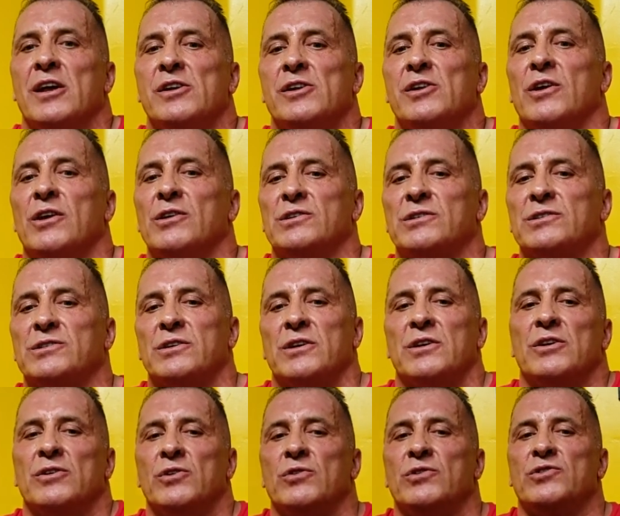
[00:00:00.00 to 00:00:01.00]
those
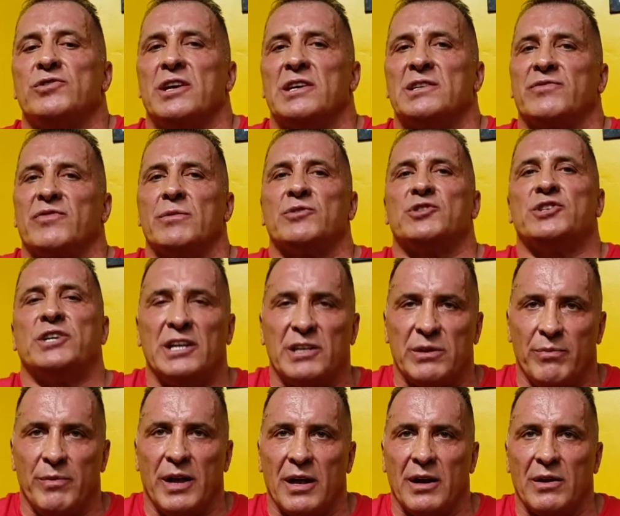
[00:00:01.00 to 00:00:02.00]
nutrients from
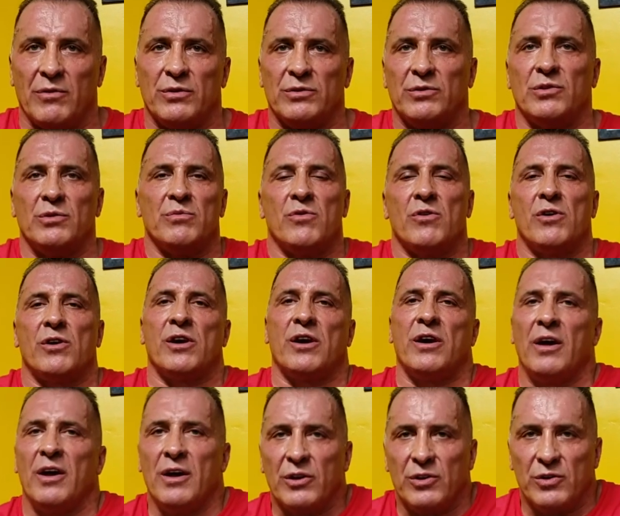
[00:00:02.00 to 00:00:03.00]
cheat meal would do more